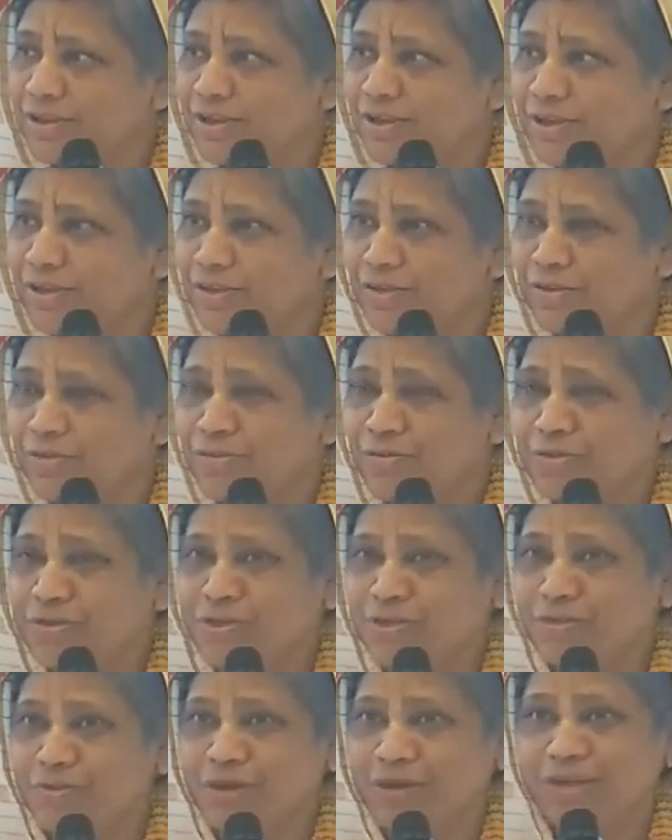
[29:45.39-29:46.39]

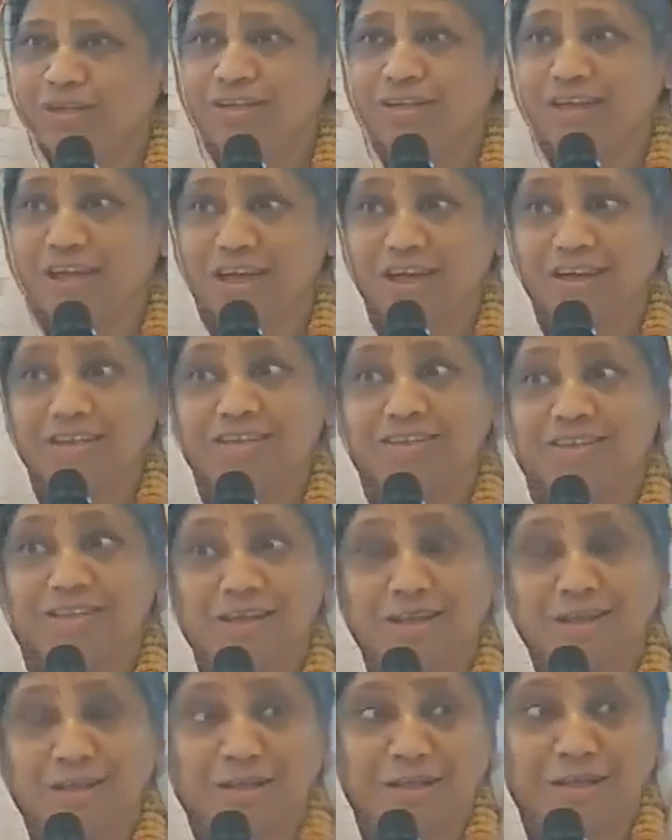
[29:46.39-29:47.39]
So I didn't
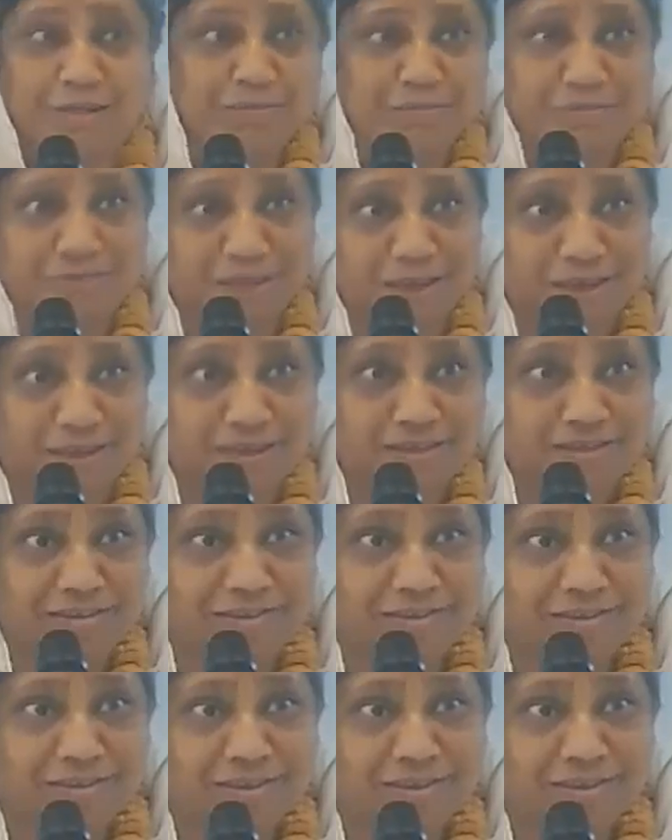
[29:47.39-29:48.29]
tell him that,